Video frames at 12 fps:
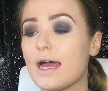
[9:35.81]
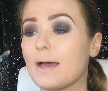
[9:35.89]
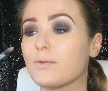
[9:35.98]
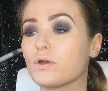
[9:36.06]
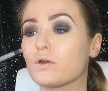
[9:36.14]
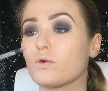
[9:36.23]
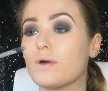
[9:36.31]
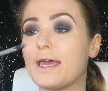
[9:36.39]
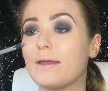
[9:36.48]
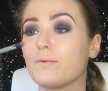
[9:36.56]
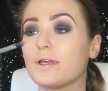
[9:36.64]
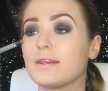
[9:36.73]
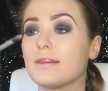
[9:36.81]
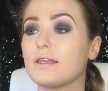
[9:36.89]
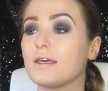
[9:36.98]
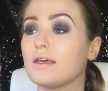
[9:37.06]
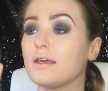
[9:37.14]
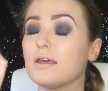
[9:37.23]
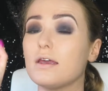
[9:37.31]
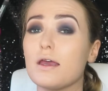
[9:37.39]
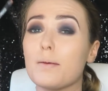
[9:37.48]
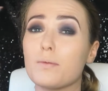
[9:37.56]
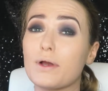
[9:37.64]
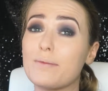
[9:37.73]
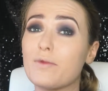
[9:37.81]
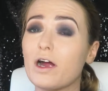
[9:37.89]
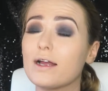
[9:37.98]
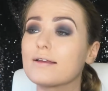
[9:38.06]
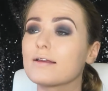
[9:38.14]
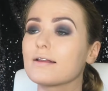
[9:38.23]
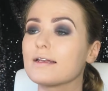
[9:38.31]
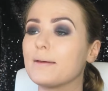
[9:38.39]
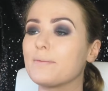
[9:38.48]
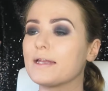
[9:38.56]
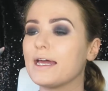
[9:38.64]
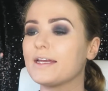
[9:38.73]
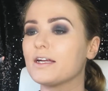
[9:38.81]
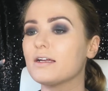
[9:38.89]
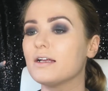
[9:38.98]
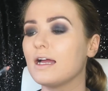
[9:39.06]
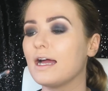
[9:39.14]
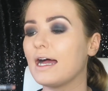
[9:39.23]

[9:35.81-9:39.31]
I'm going to go in with the Primark lip liner,